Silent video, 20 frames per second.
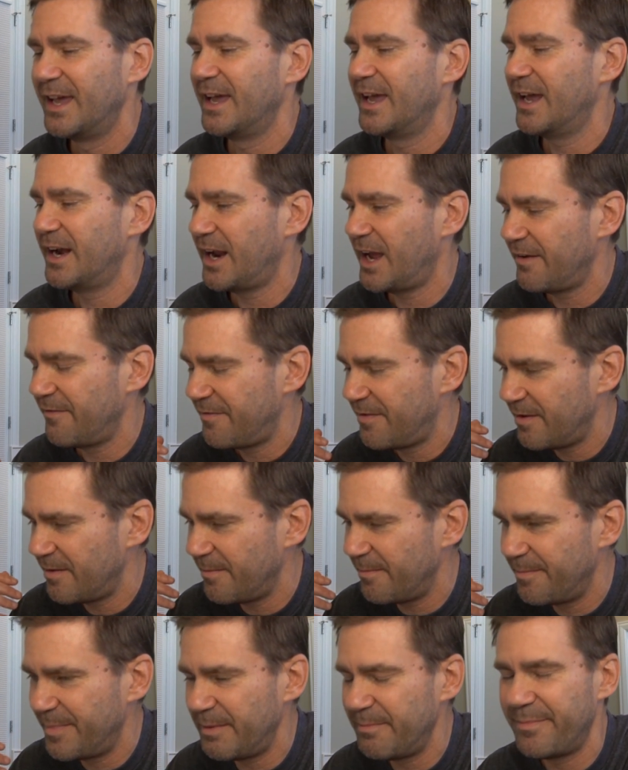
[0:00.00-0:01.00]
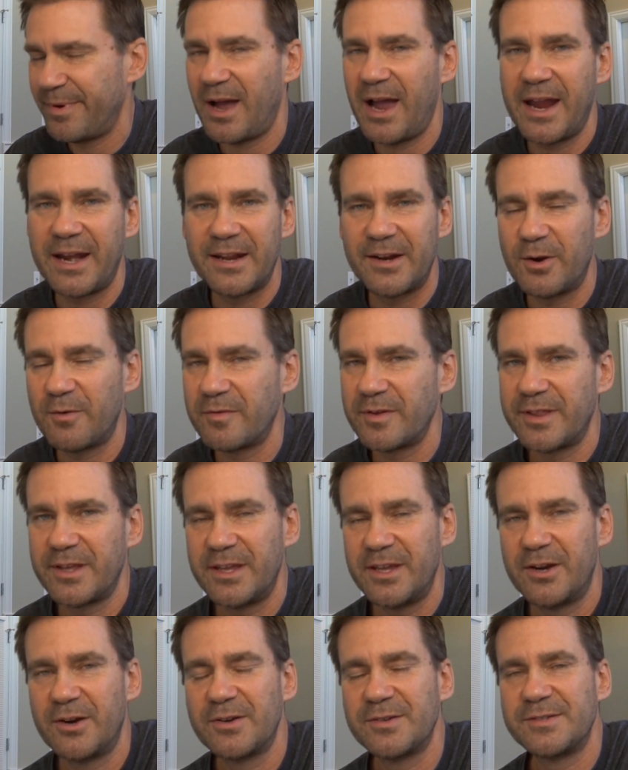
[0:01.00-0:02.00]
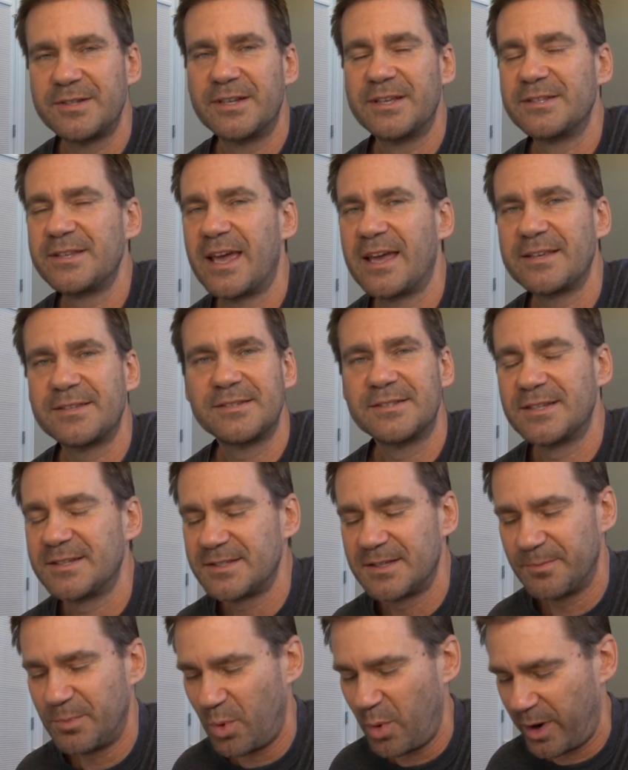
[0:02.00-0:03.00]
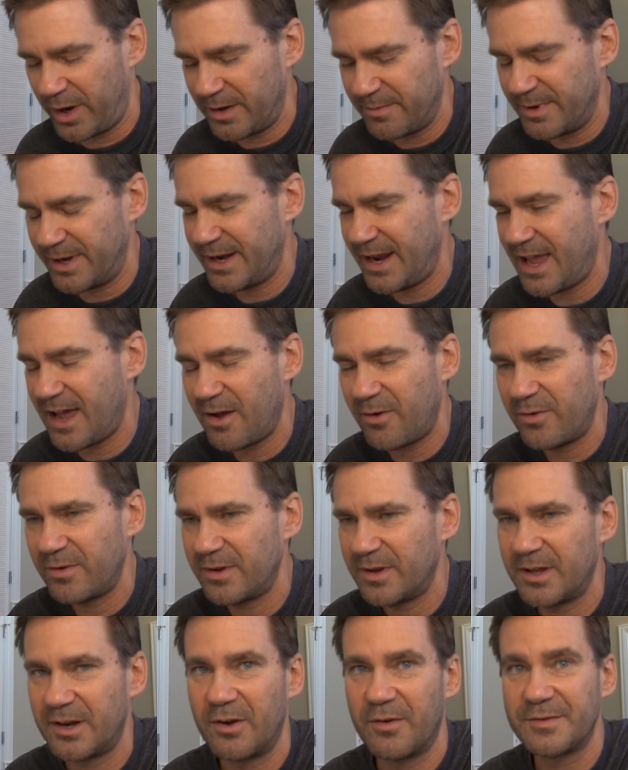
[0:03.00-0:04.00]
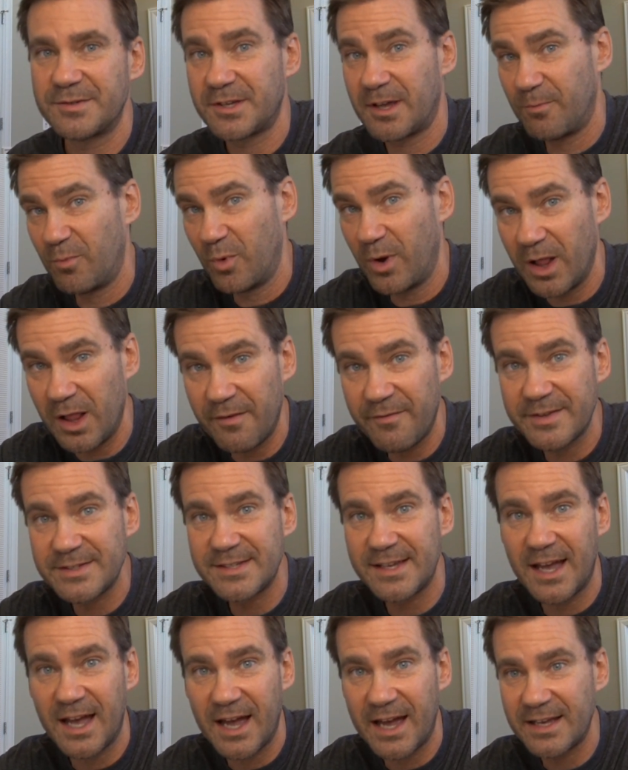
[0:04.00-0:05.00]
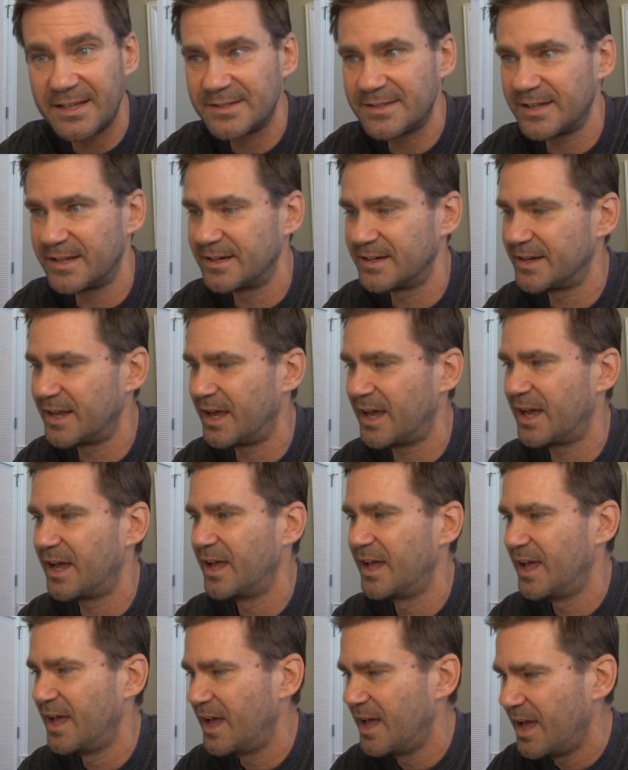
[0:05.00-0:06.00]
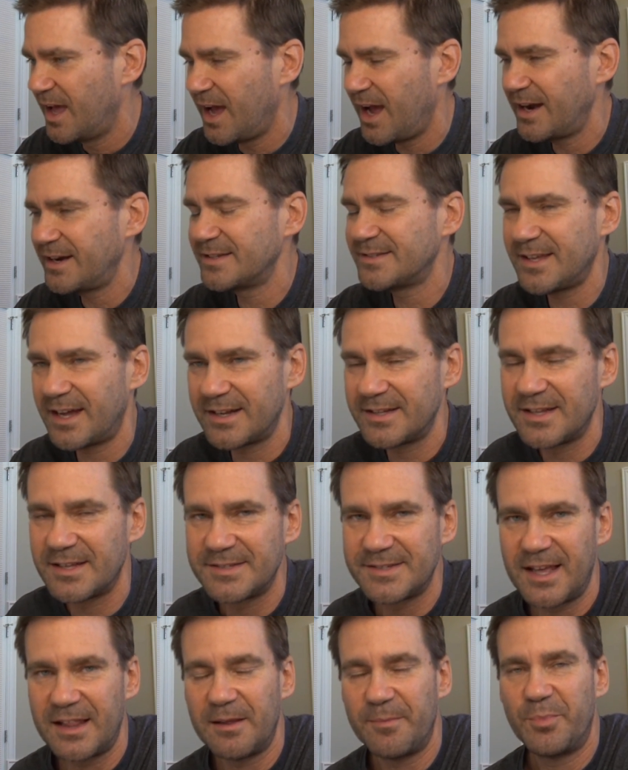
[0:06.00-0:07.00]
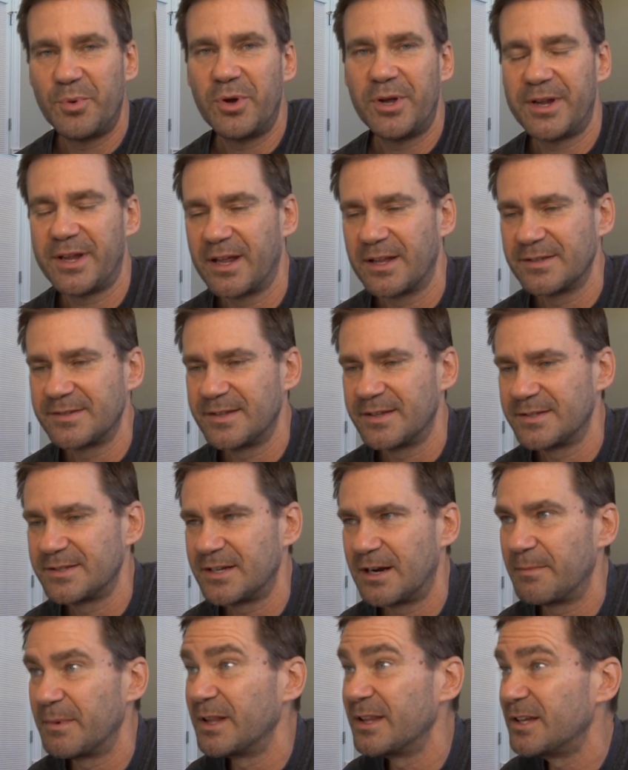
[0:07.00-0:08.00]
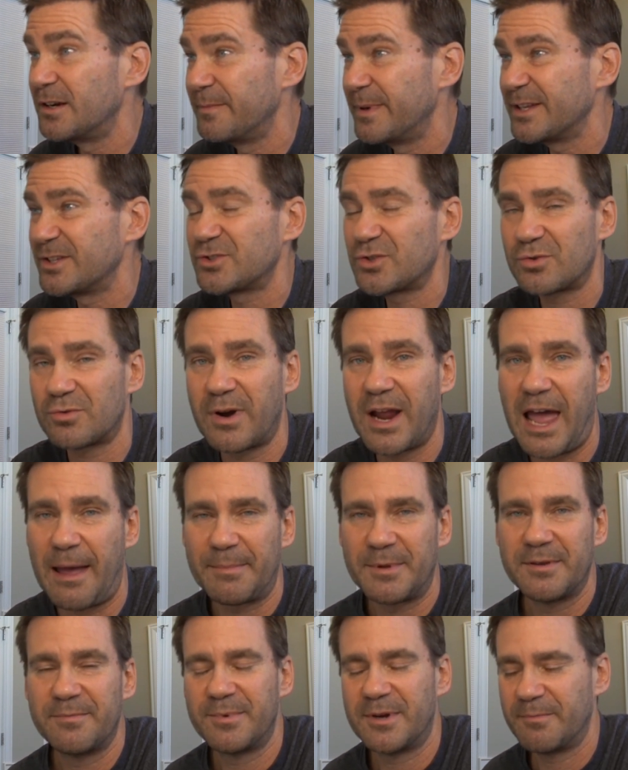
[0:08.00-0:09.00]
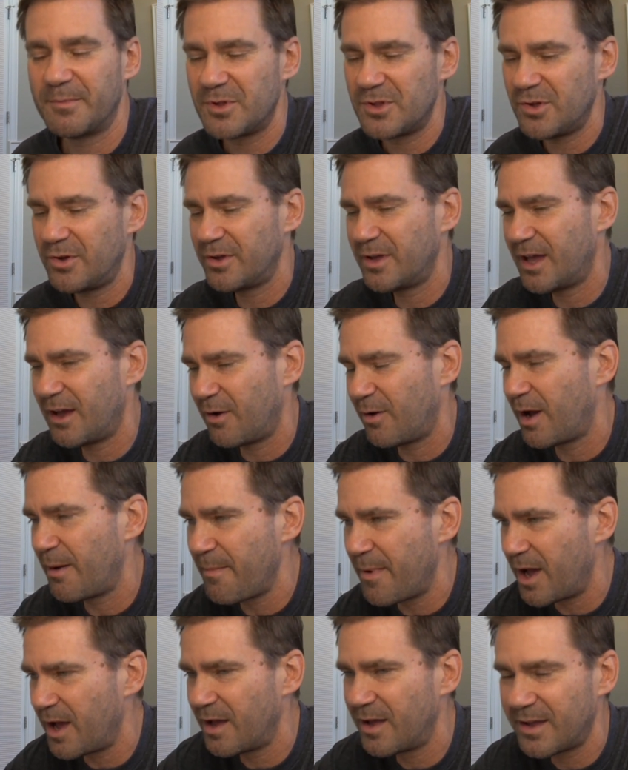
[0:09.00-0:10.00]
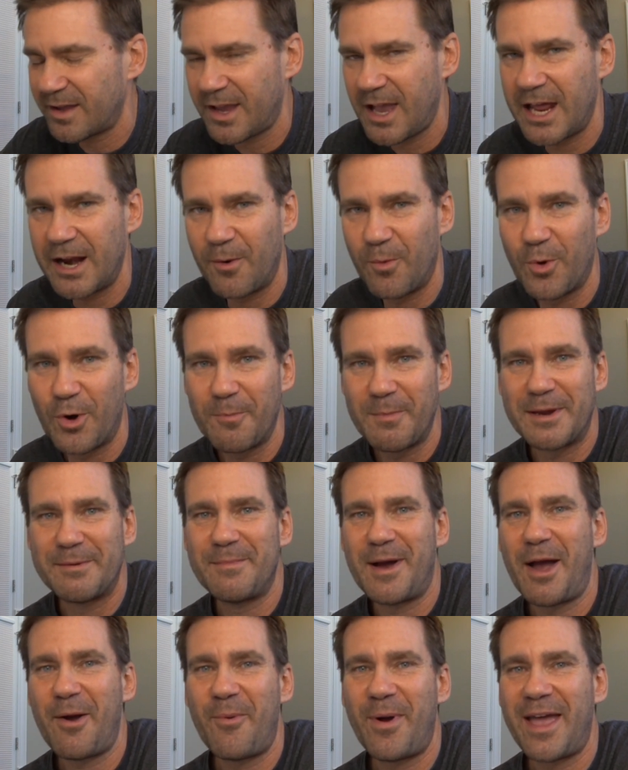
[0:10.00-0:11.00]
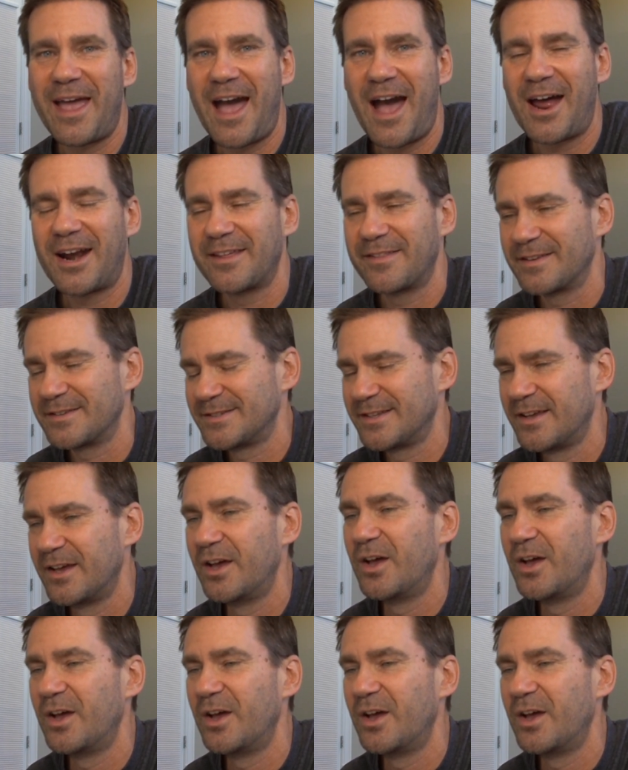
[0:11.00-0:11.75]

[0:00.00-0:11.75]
and I've been buying it over the years, and it hasn't disappointed. But now, it's come well of its eyes, and I decided to sell a put against this, and I'm a little bit trapped. But I'm going to show you how I'm kind of worming my way out of this.